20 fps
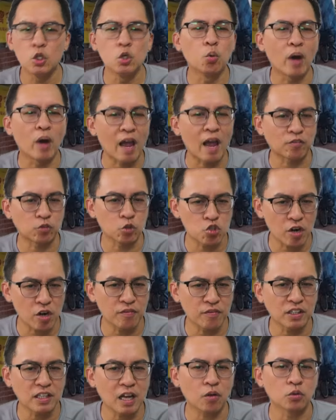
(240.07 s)
have to travel
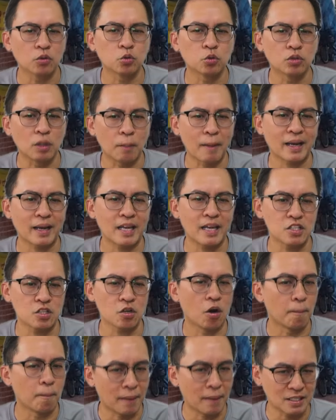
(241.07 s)
down to the markets of
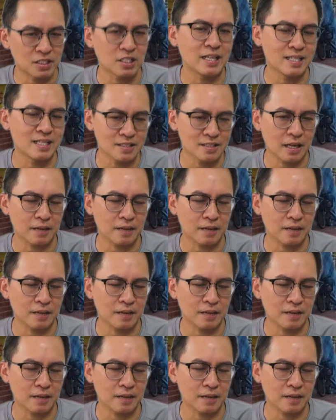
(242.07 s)
Marsiling side.